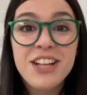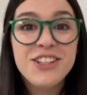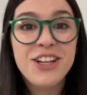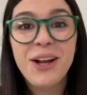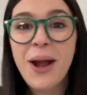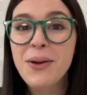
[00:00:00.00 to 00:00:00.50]

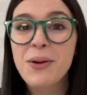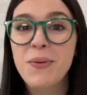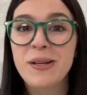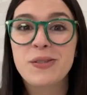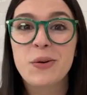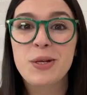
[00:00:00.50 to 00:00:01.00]
check out your
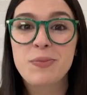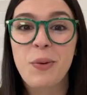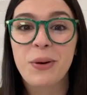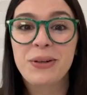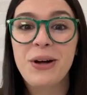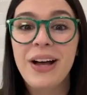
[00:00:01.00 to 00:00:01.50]
resource
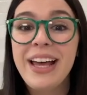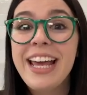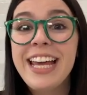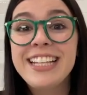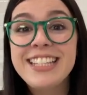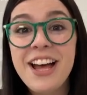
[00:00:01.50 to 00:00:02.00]
portal.
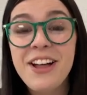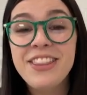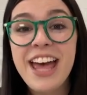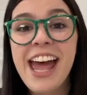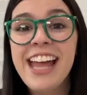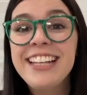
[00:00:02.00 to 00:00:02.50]
Until
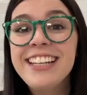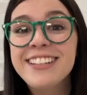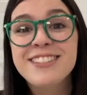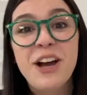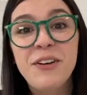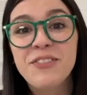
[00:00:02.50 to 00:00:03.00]
then,
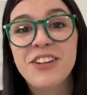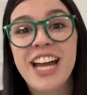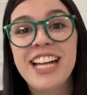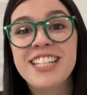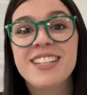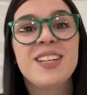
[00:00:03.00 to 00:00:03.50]
don't
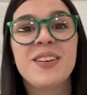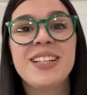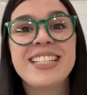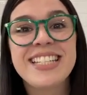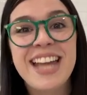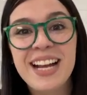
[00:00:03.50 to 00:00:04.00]
forget to tune
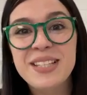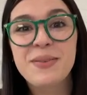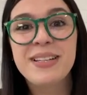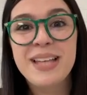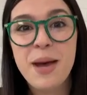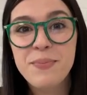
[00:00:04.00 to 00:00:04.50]
into next
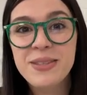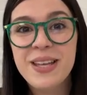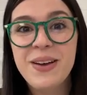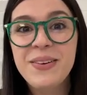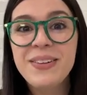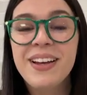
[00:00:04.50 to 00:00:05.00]
week's
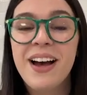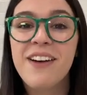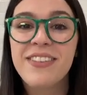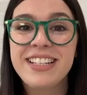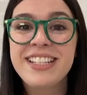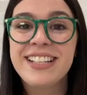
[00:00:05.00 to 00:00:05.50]
episode of
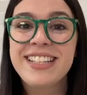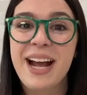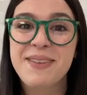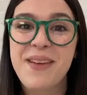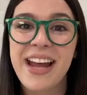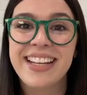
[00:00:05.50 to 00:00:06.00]
Intel Tech
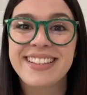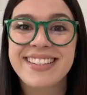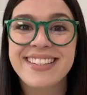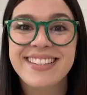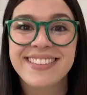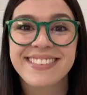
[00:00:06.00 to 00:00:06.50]

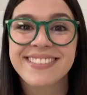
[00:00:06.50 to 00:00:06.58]
Bytes.